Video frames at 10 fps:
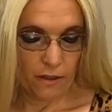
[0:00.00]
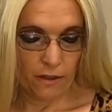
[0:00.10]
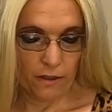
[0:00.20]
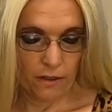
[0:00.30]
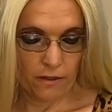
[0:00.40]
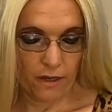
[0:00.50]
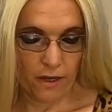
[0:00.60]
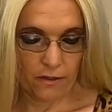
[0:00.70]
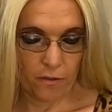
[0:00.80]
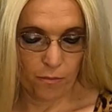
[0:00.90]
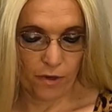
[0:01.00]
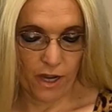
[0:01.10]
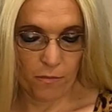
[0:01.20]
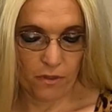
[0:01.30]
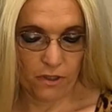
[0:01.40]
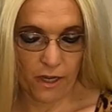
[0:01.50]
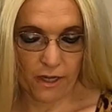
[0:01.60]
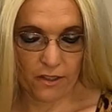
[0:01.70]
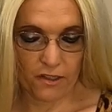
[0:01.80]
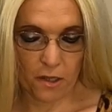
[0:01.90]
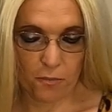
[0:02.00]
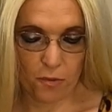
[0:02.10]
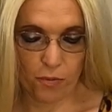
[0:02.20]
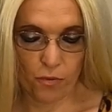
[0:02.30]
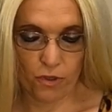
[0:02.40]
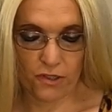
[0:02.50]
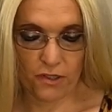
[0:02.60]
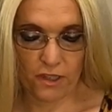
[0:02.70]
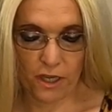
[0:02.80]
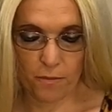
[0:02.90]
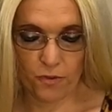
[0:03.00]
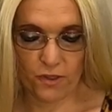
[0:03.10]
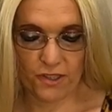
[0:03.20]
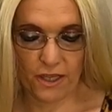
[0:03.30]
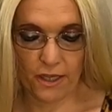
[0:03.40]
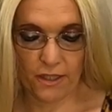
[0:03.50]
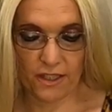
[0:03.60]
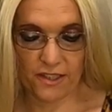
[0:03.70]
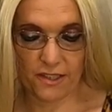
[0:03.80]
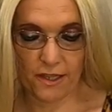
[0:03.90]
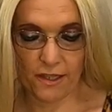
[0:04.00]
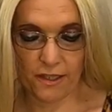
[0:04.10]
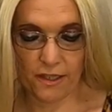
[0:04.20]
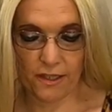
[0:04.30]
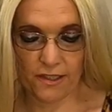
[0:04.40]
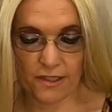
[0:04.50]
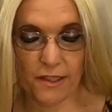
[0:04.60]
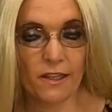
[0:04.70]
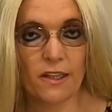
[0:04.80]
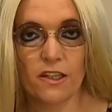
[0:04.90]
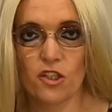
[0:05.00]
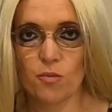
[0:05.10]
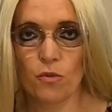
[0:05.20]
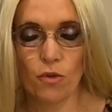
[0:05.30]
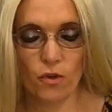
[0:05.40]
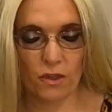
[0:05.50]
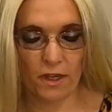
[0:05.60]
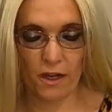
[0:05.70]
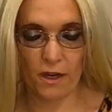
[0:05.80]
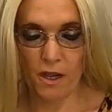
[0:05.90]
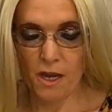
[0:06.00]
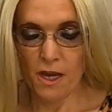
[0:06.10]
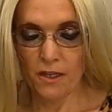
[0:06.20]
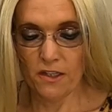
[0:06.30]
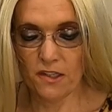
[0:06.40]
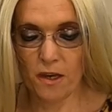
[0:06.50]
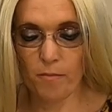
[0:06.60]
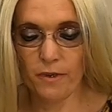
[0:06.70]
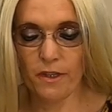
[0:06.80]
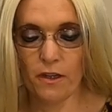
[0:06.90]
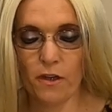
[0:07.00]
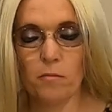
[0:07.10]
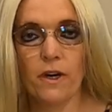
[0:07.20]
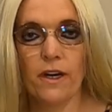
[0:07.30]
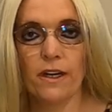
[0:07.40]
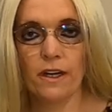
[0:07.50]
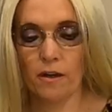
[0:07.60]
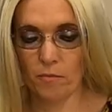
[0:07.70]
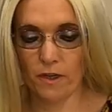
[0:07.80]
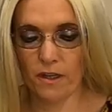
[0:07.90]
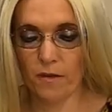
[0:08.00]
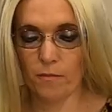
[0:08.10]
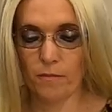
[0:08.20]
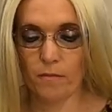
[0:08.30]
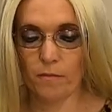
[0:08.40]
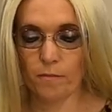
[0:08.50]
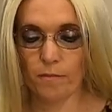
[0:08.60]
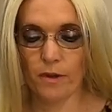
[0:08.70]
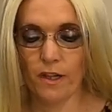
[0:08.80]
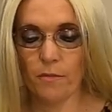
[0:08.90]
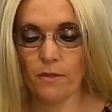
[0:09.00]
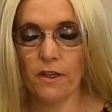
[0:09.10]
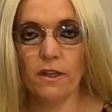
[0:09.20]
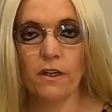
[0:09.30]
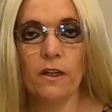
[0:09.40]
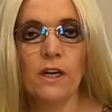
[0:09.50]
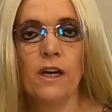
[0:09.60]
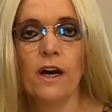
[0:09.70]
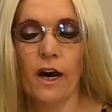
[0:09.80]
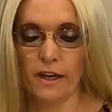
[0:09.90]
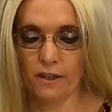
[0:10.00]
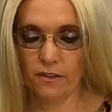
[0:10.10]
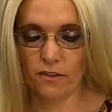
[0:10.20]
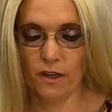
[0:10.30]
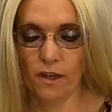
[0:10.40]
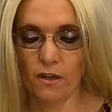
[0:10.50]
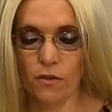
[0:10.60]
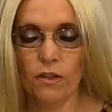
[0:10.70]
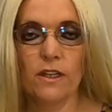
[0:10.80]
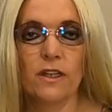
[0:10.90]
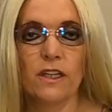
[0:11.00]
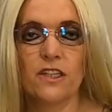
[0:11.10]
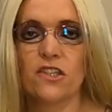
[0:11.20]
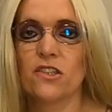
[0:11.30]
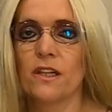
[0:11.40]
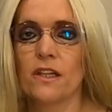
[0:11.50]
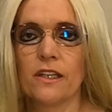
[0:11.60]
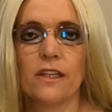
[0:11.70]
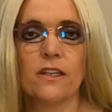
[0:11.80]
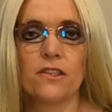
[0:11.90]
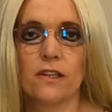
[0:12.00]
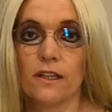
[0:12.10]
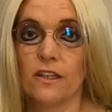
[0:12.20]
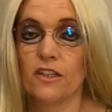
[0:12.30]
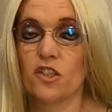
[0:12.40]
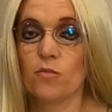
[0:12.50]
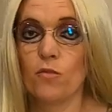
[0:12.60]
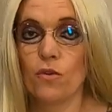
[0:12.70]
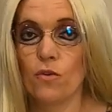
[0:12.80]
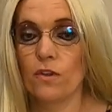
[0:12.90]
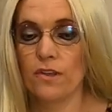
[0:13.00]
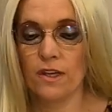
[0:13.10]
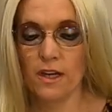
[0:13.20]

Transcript: that the primer tightens up your pores and keeps your skin silky smooth. And the sample here on my palm here, I can tell you it is silky smooth,